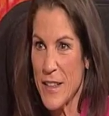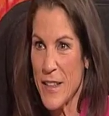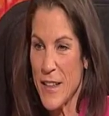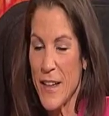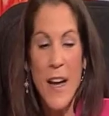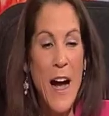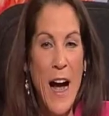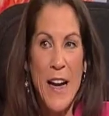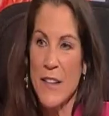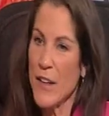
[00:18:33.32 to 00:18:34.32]
here,
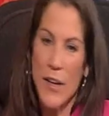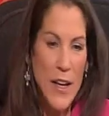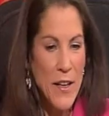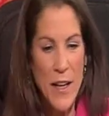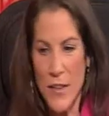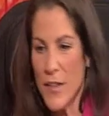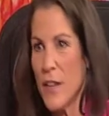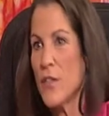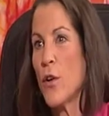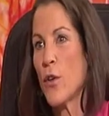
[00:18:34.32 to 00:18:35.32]
I can say, okay, yes,
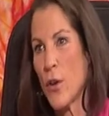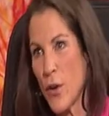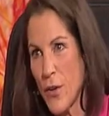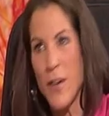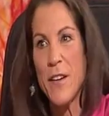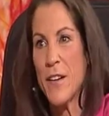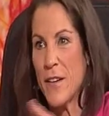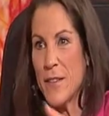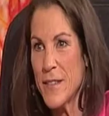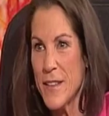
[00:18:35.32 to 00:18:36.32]
no, you
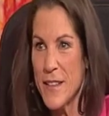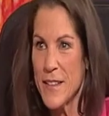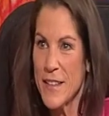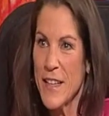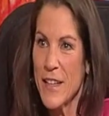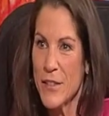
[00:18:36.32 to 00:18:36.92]
know, it doesn't take